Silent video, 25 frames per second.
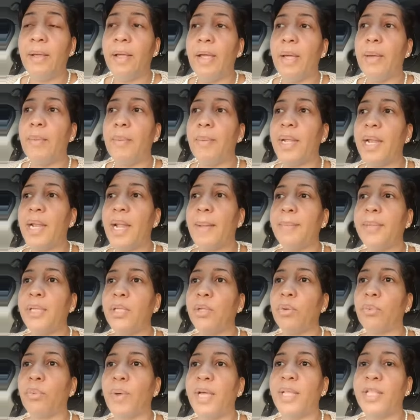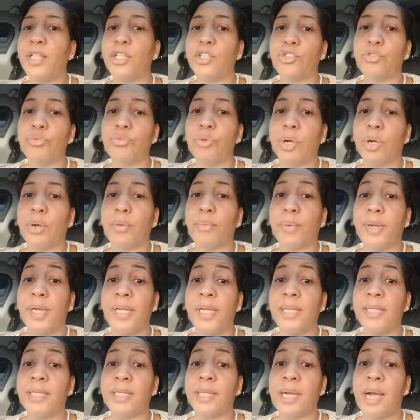It may not be the way that you
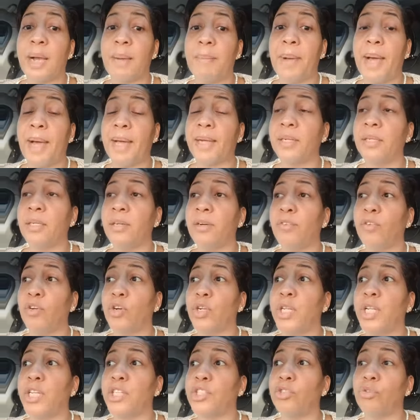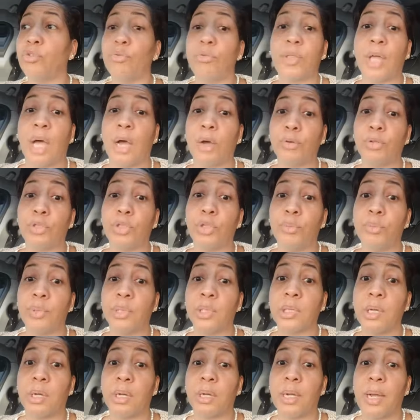agreed to come out of or that you thought you
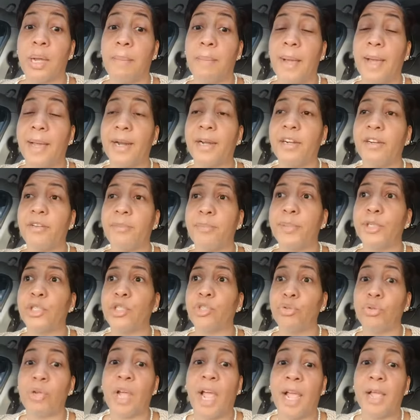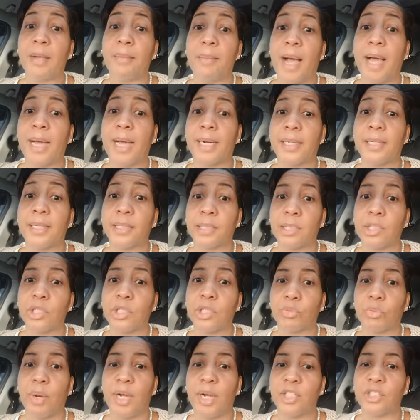was going to come out of, but you came out of the
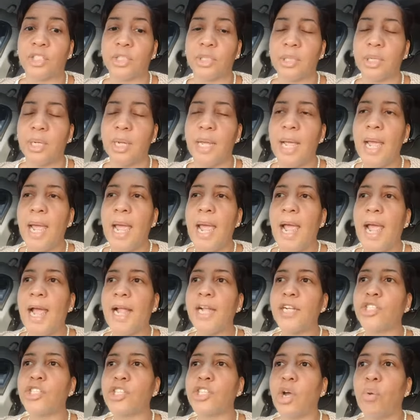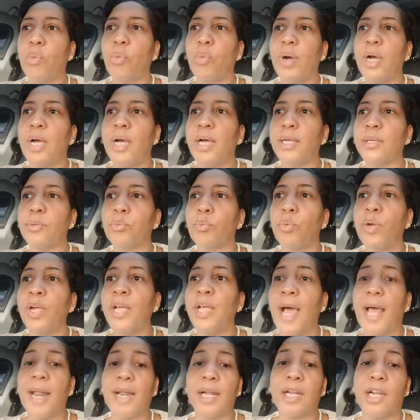situation. And so what we
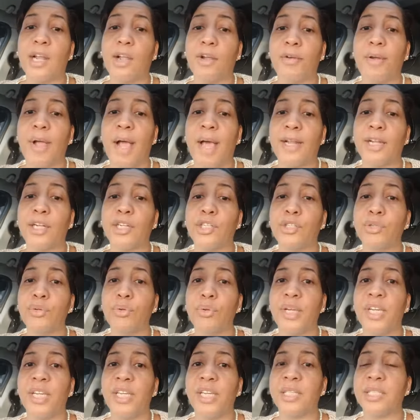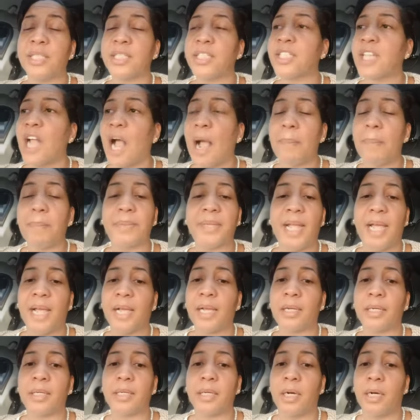got to learn how to do is stop that
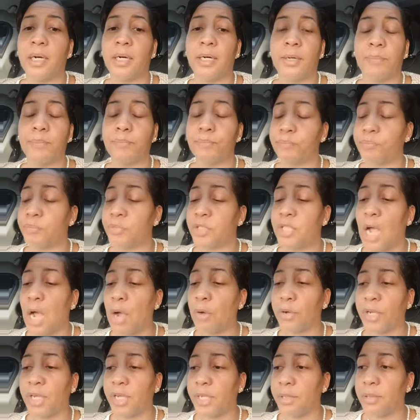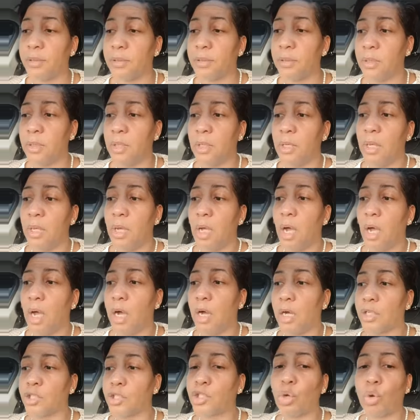um, talking
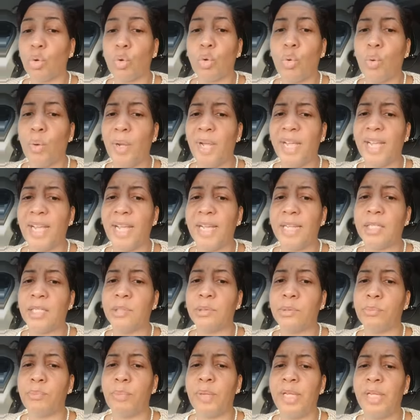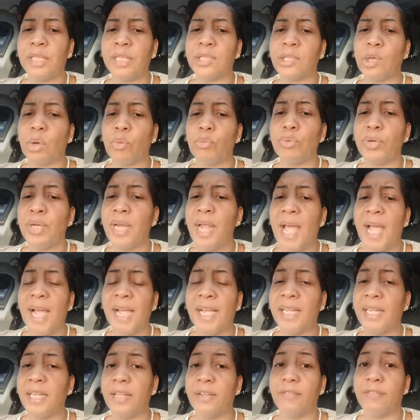uh, so quick and being so
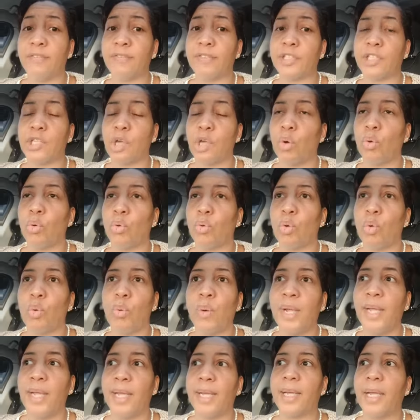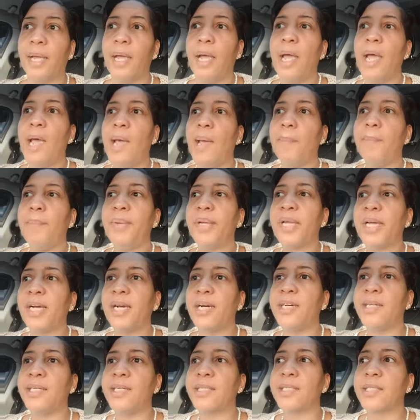negative so quick
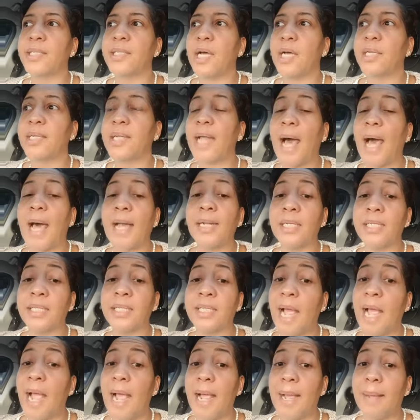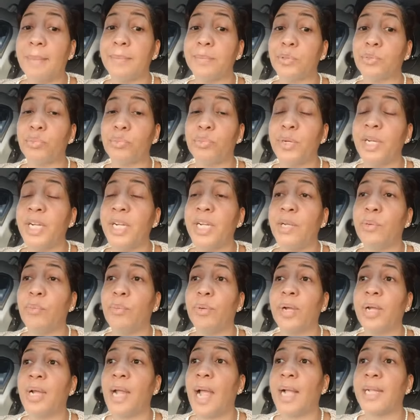because a lot of times really
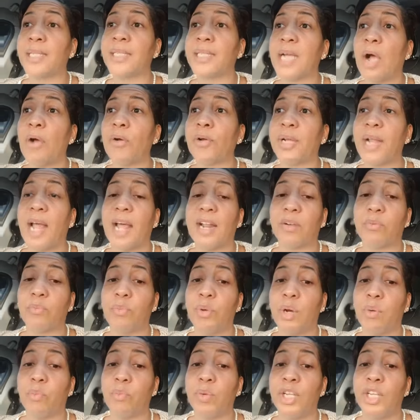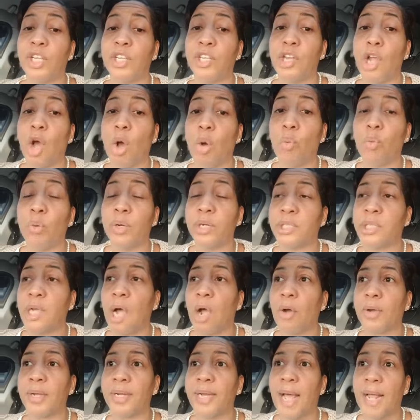we're not talking out of what we know we're
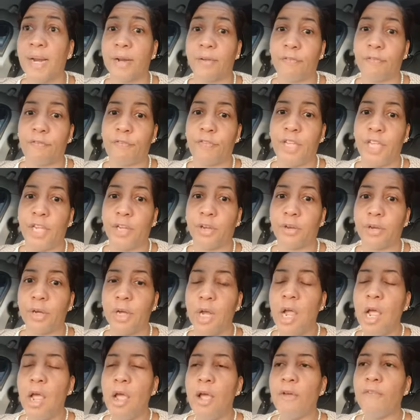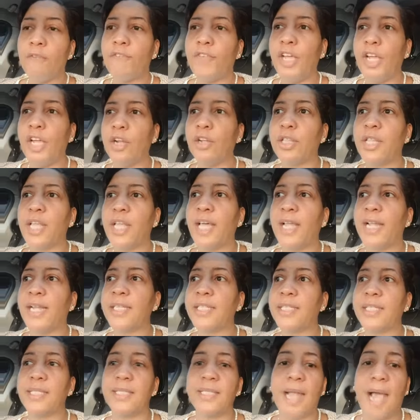talking out of fear fear that
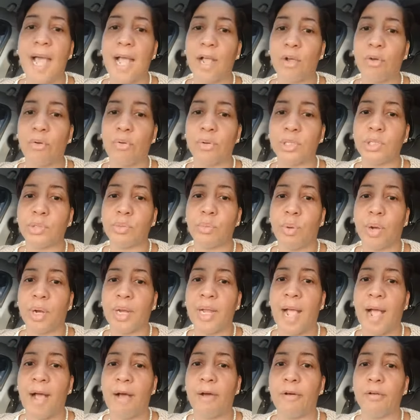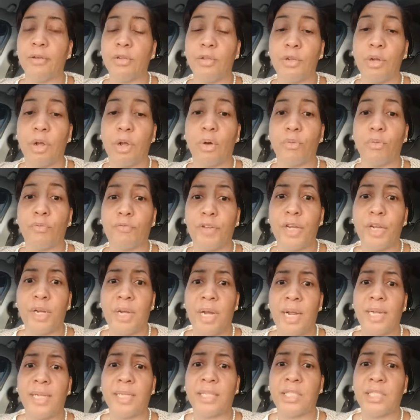it's not going to work out you know fear that the